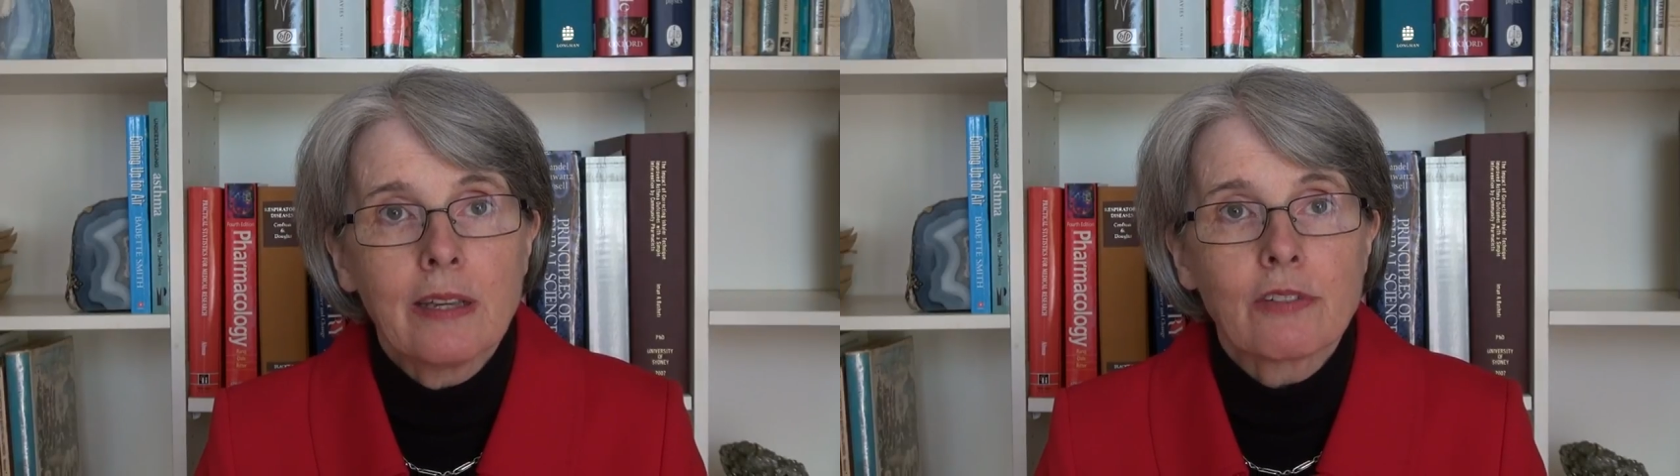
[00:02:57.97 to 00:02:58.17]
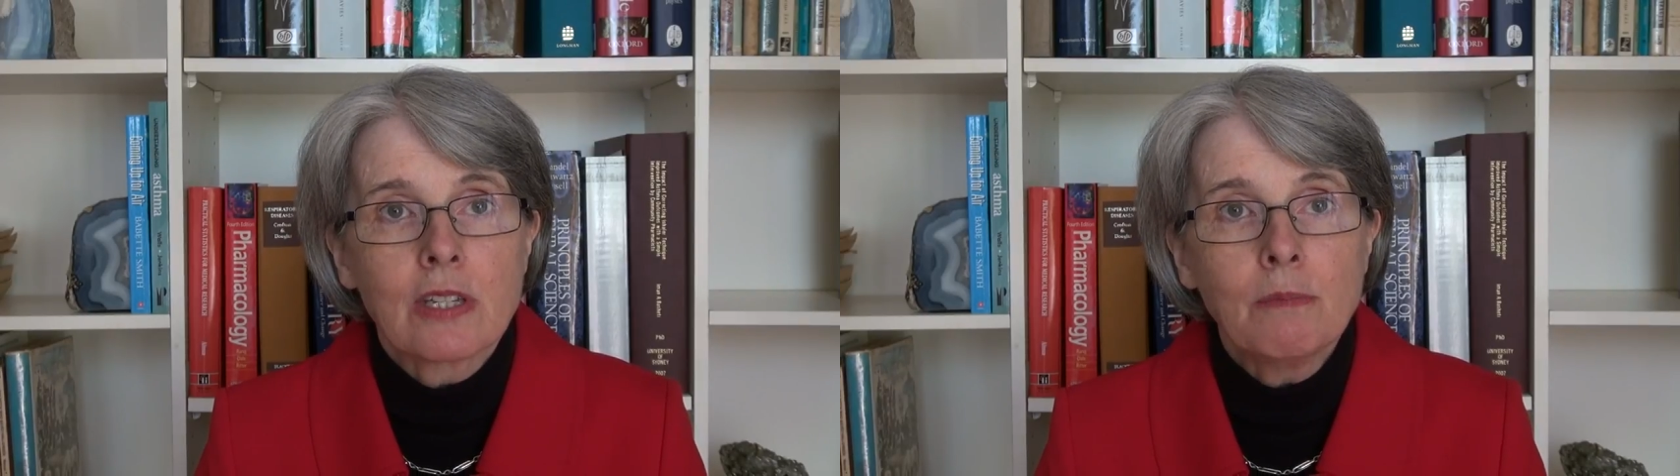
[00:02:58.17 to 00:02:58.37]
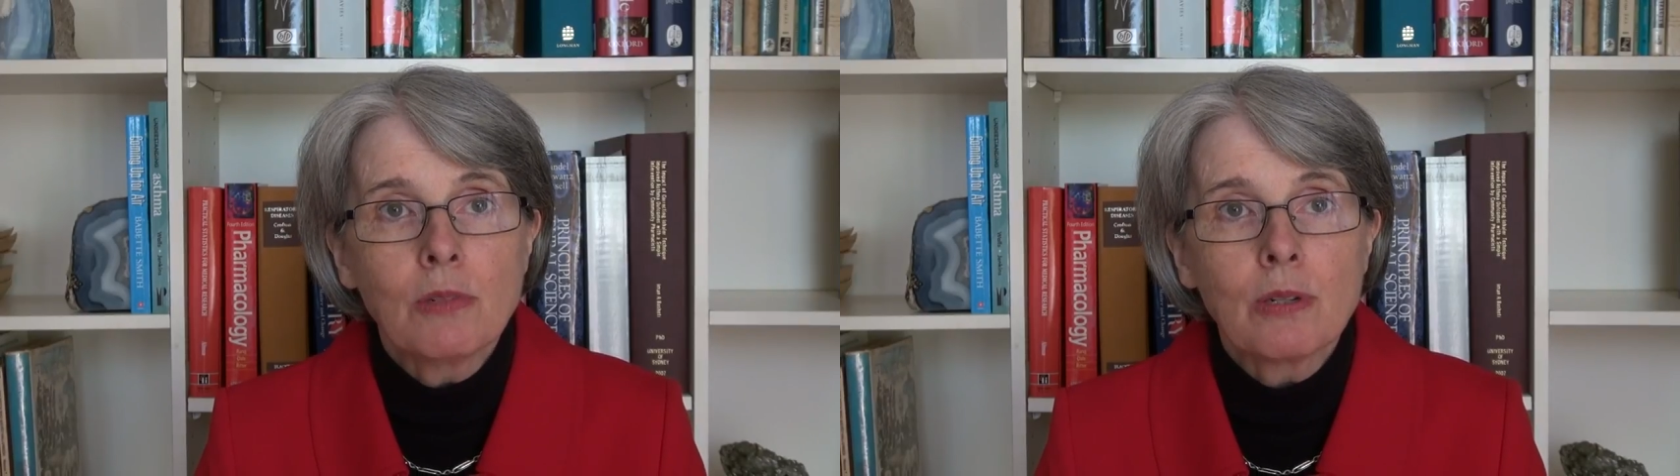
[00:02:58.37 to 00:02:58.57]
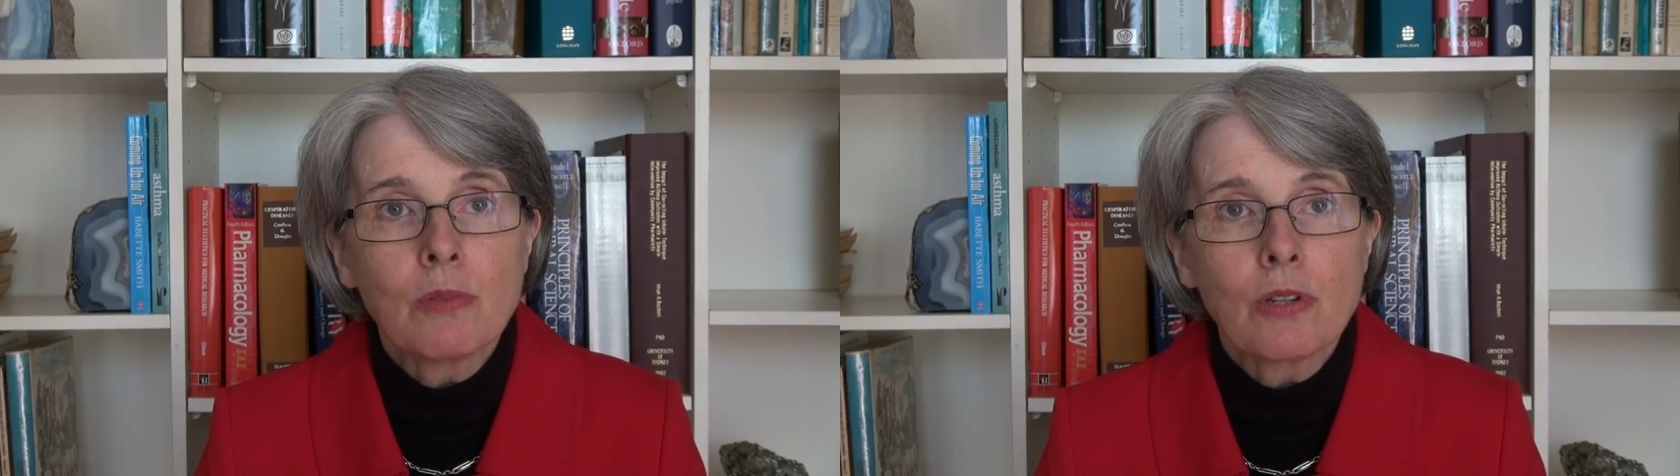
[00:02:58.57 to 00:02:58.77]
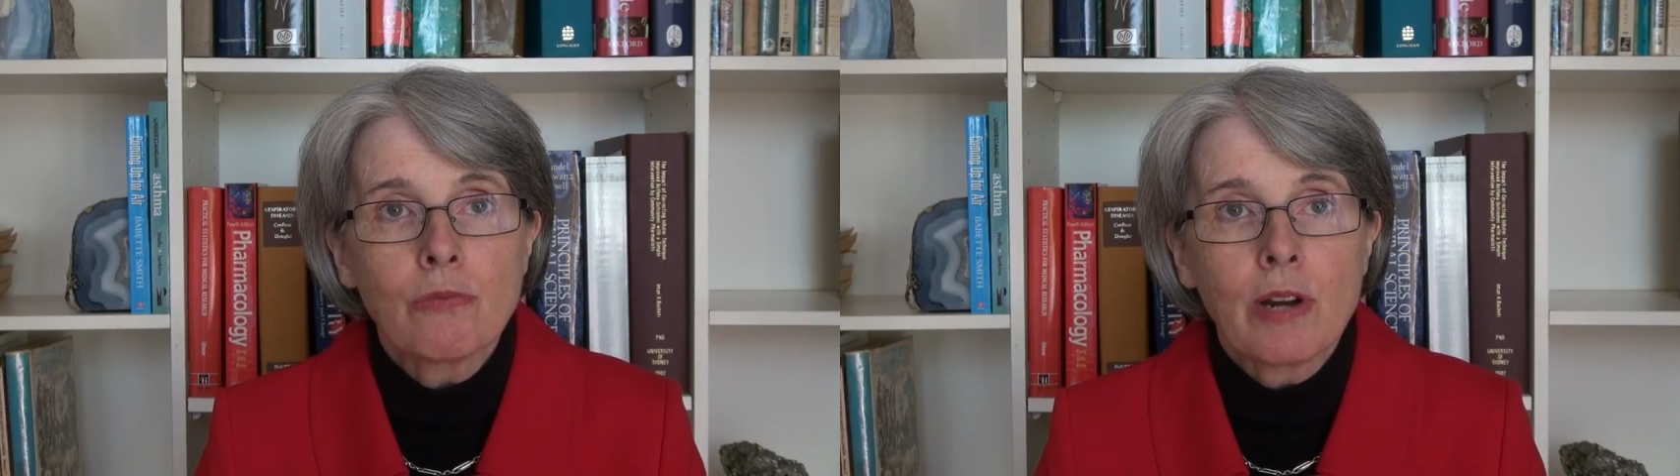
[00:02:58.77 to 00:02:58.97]
if
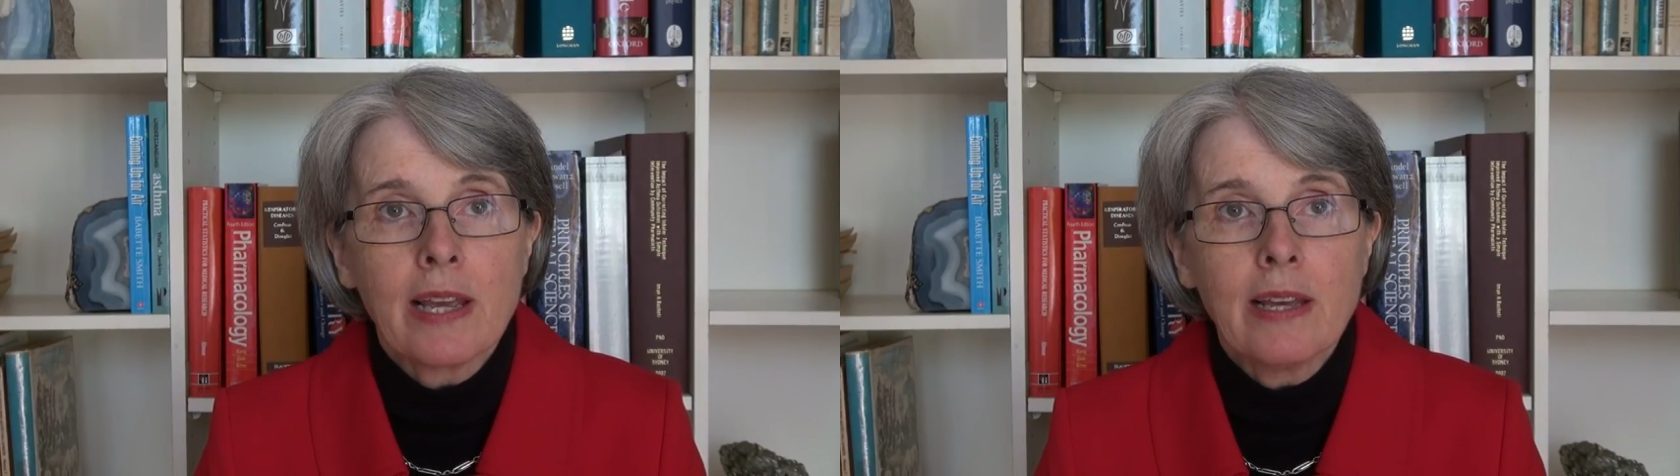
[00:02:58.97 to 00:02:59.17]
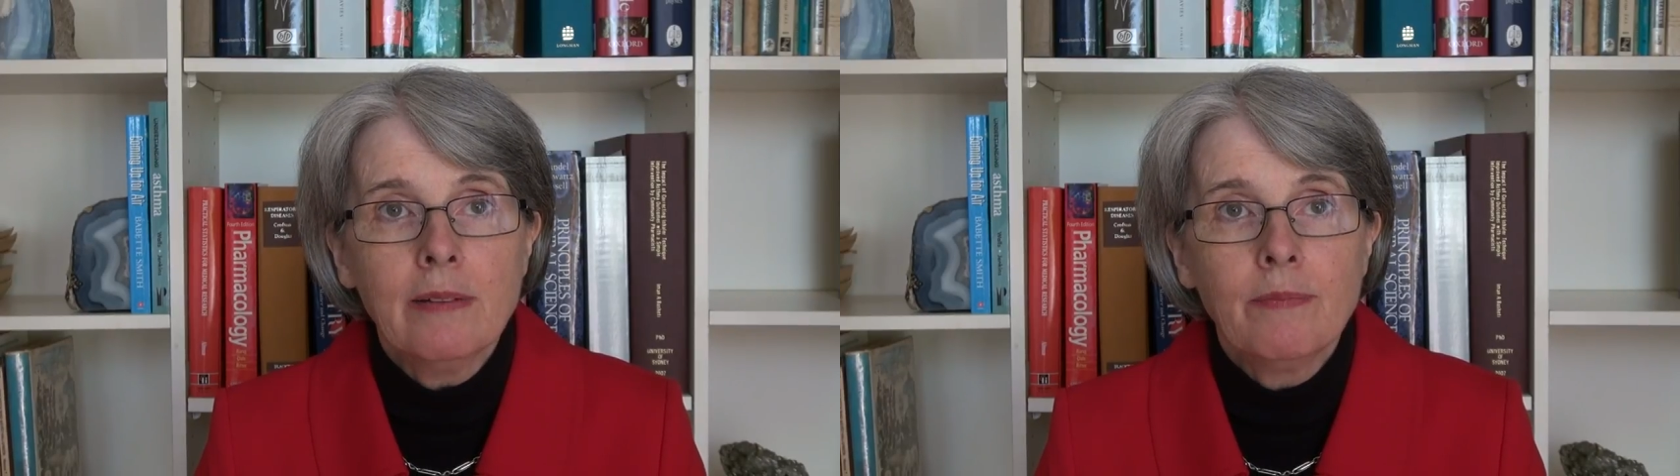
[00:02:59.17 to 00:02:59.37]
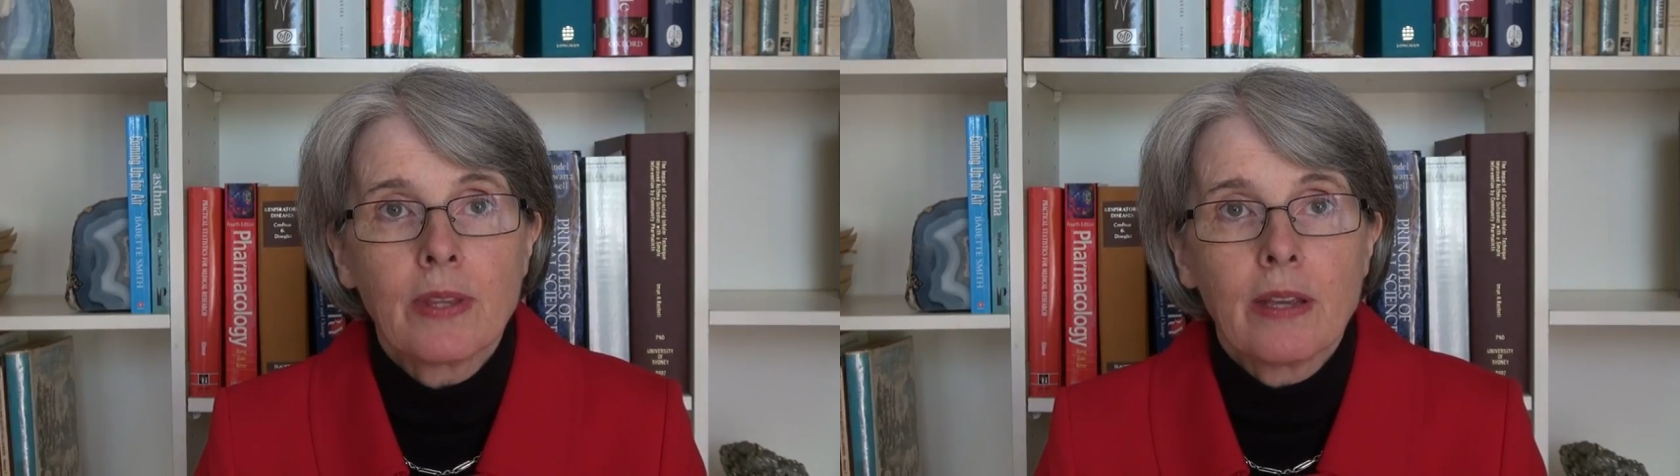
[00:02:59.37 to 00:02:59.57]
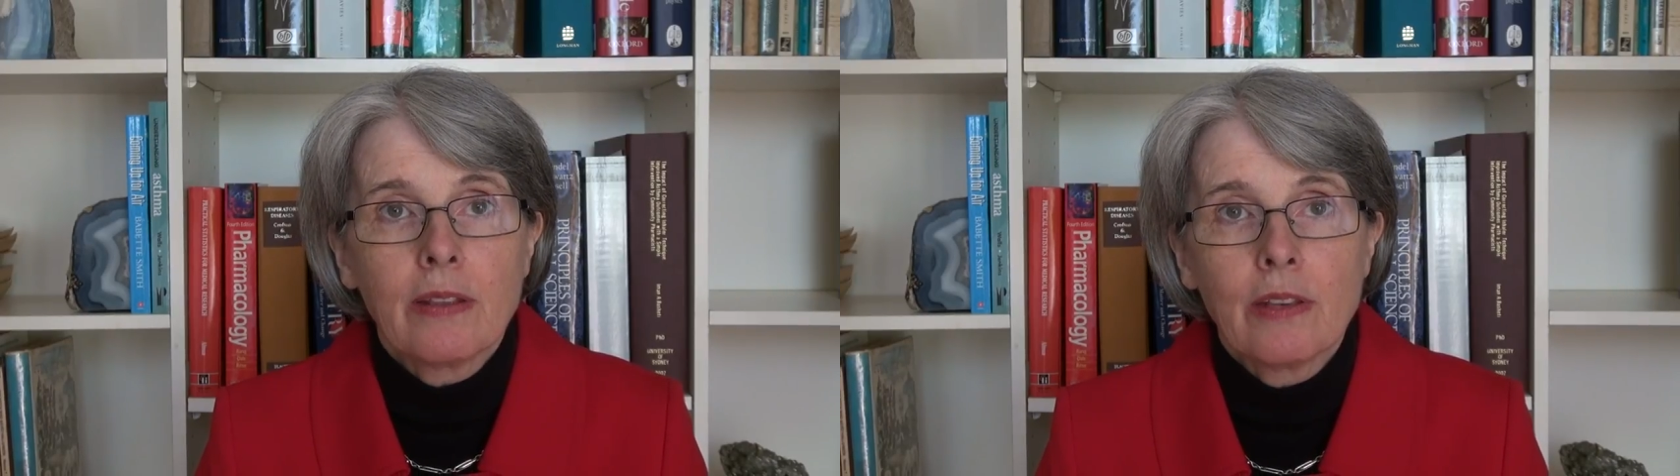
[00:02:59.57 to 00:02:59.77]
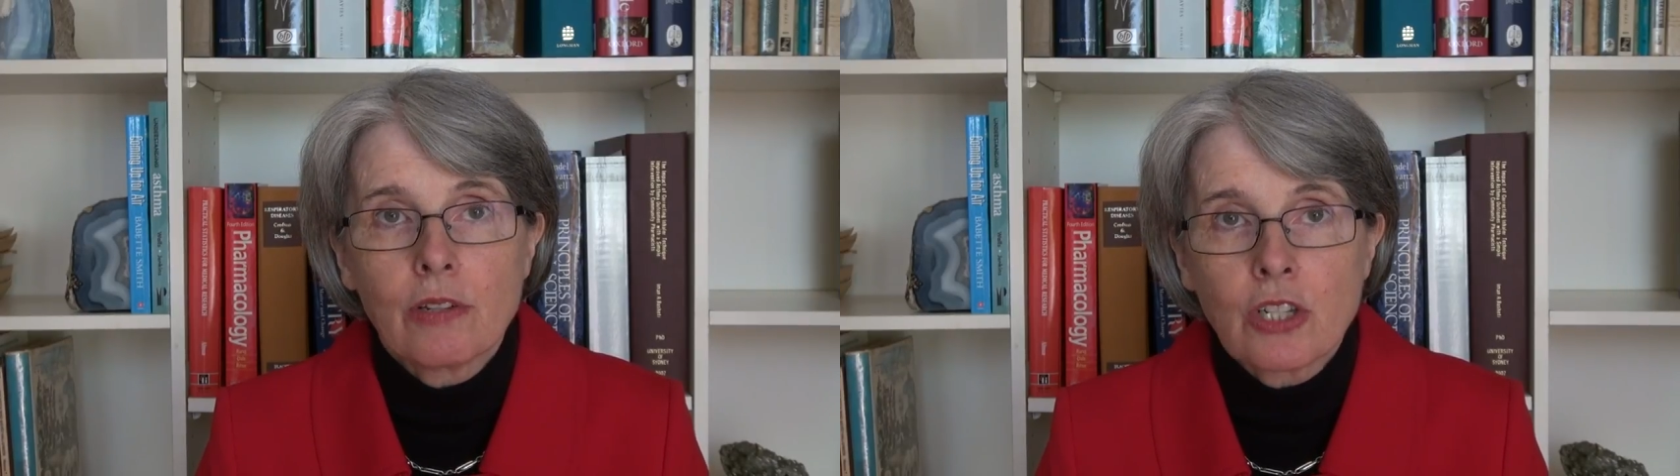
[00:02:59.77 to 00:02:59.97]
symptoms are rare,
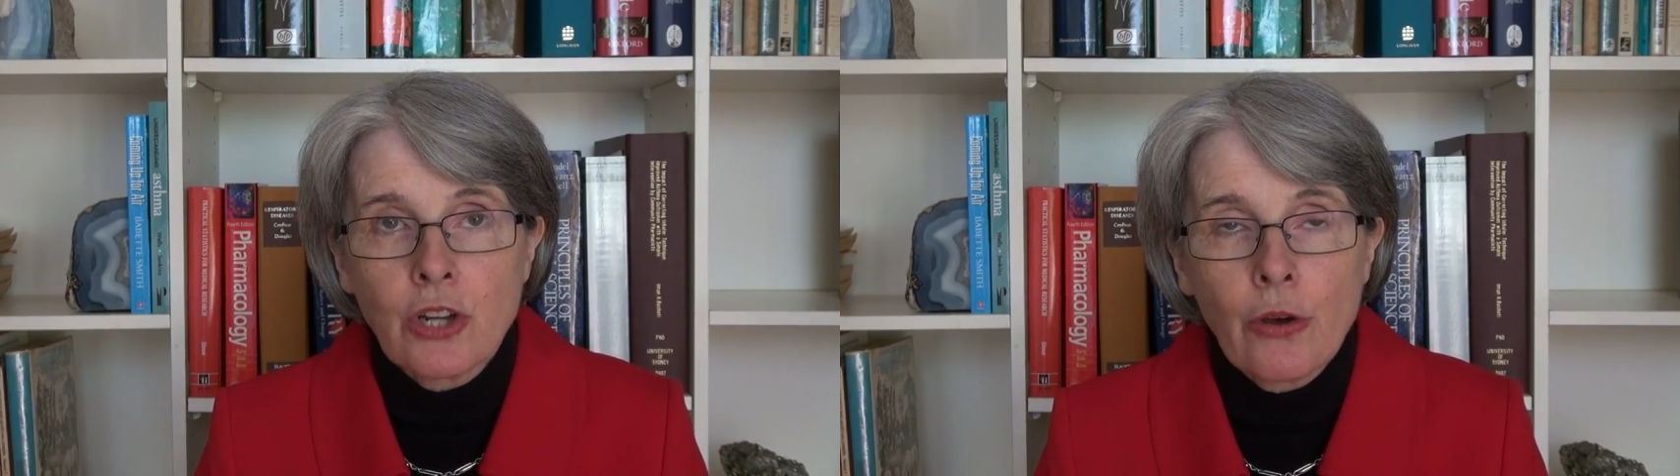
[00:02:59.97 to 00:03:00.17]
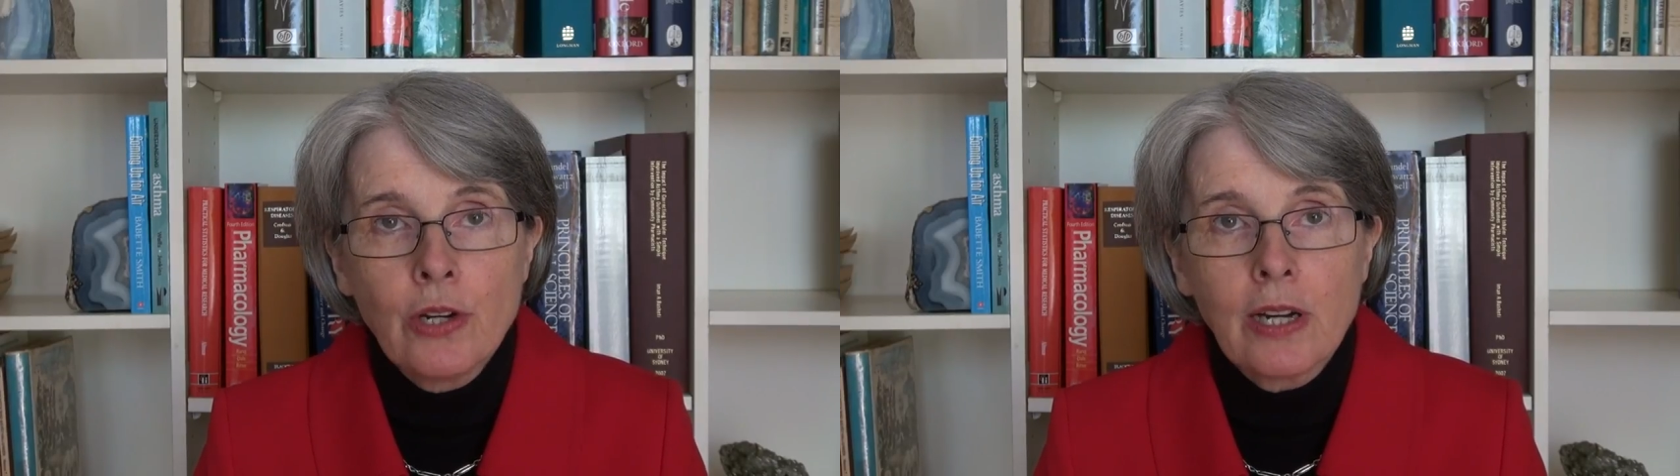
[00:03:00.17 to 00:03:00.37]
there is no